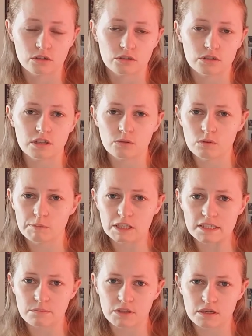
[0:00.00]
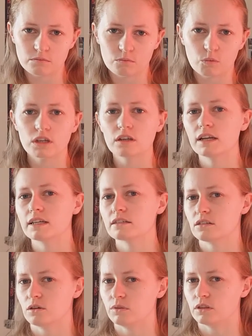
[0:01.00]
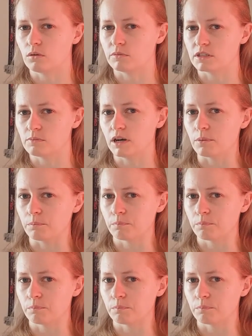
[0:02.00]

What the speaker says: Do you think we missed something? Why not let us know in the comments below.